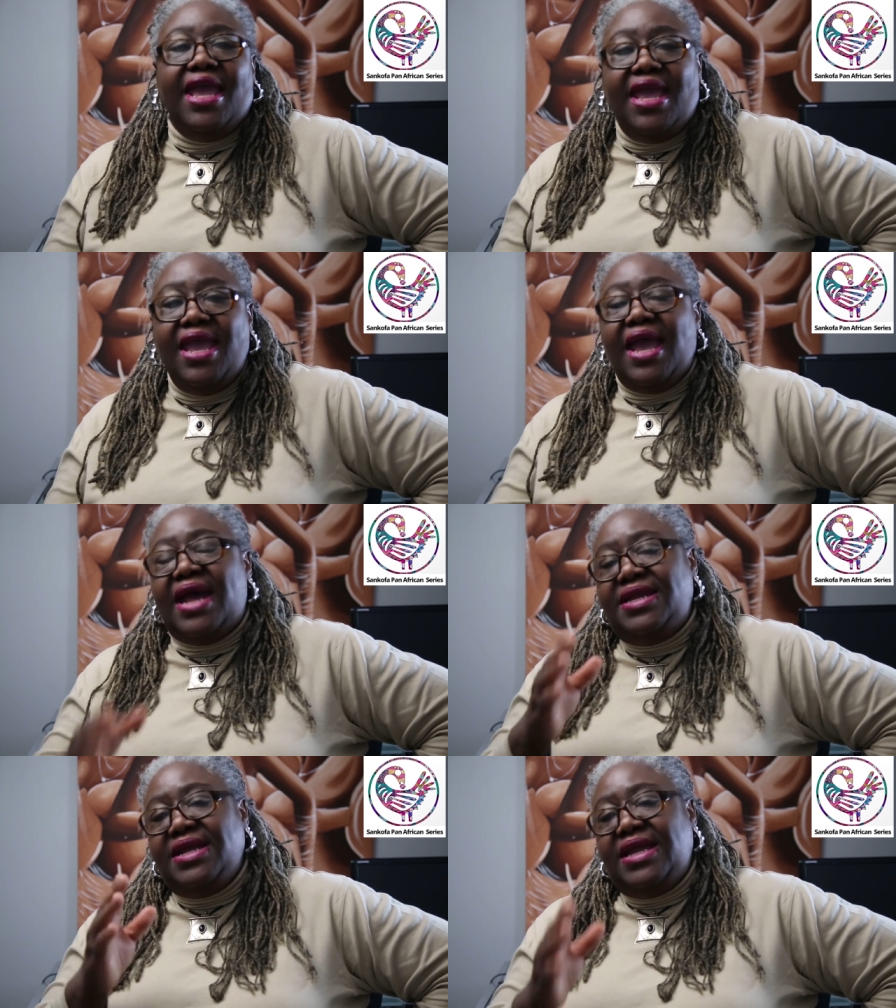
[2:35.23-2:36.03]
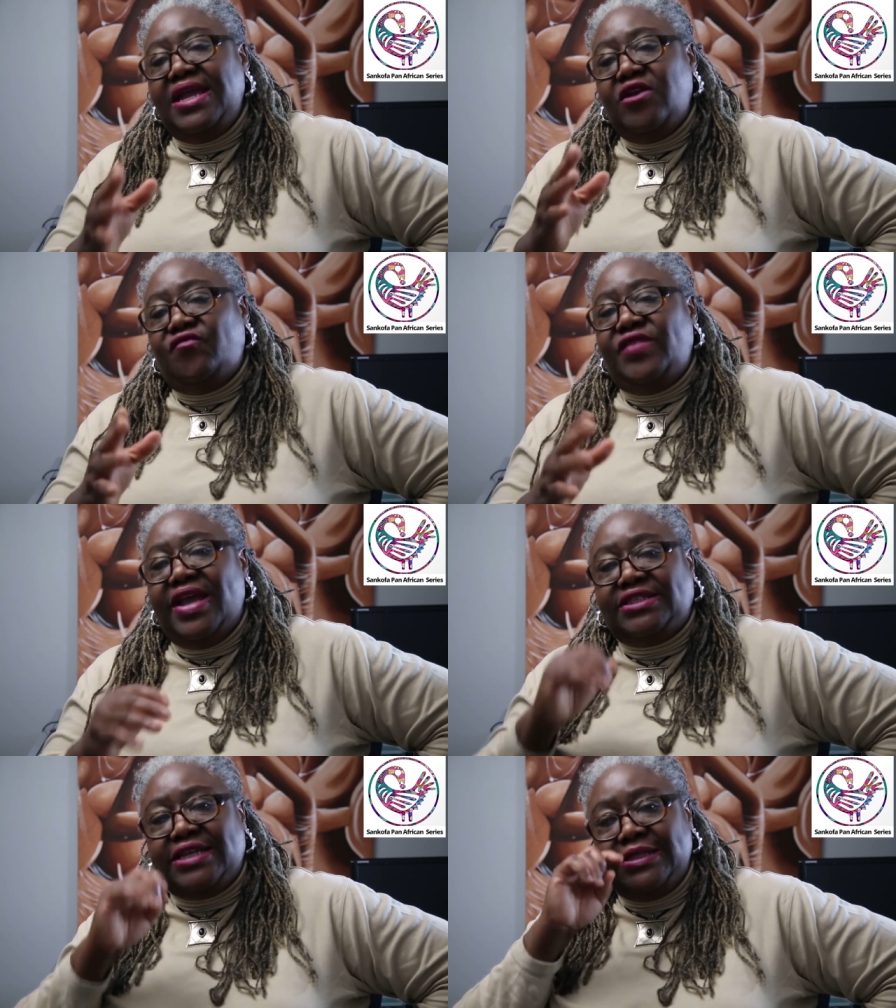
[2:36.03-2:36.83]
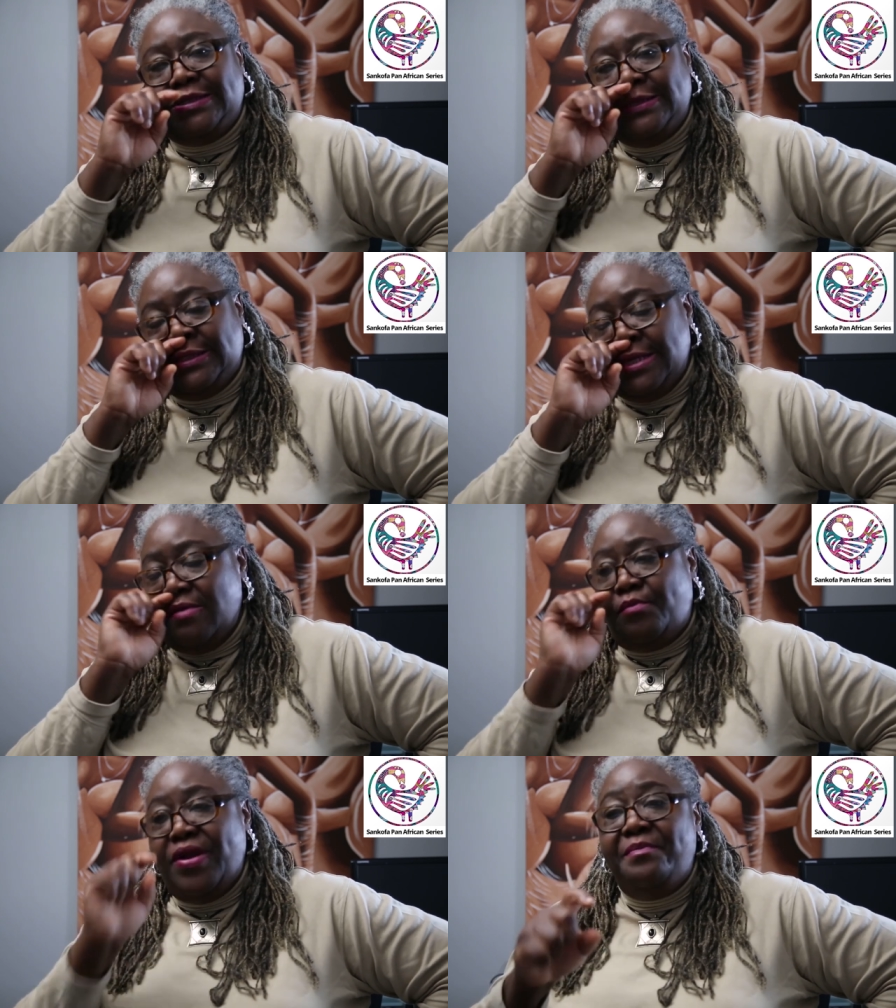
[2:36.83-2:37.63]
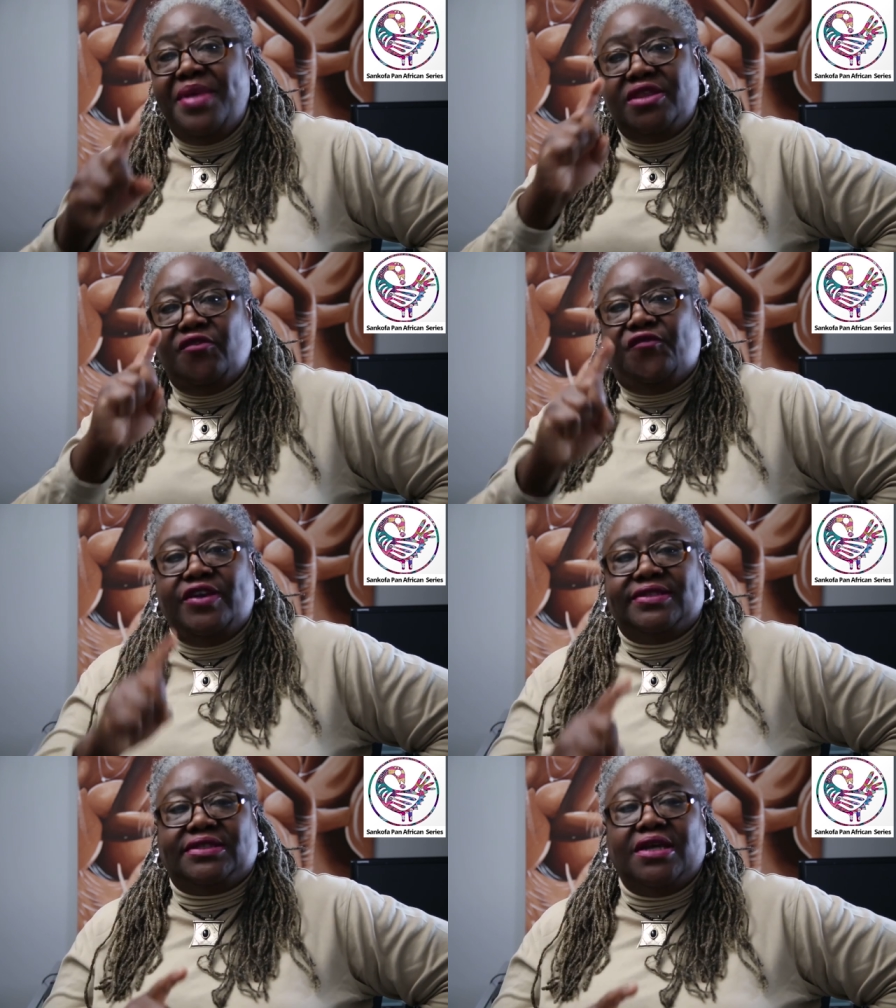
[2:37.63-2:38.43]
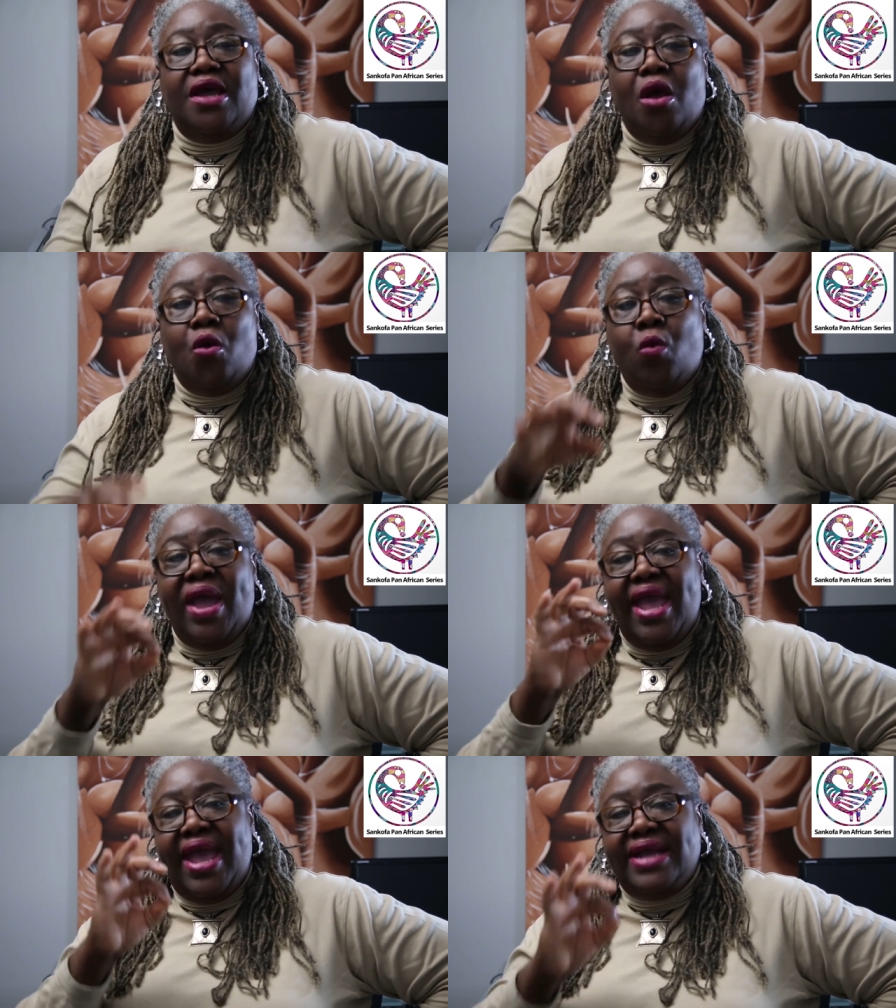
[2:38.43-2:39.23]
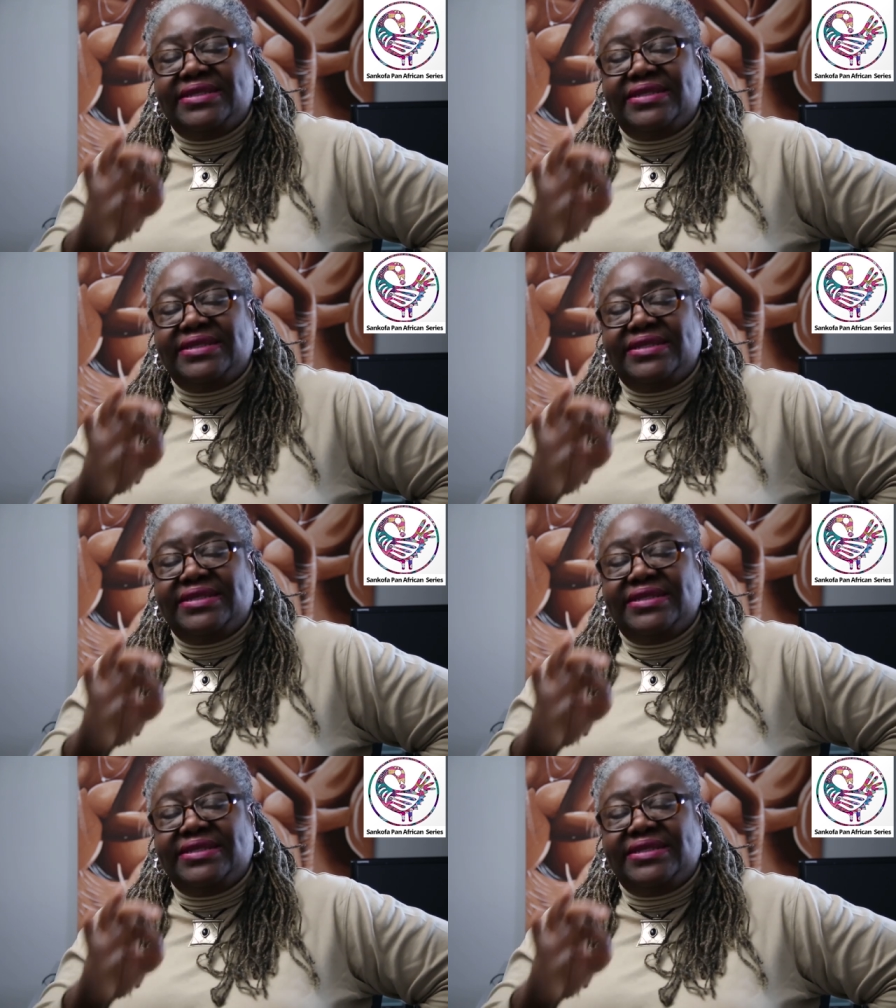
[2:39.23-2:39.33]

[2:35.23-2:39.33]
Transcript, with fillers: he and the king of the Ashantis, Prempeh I, were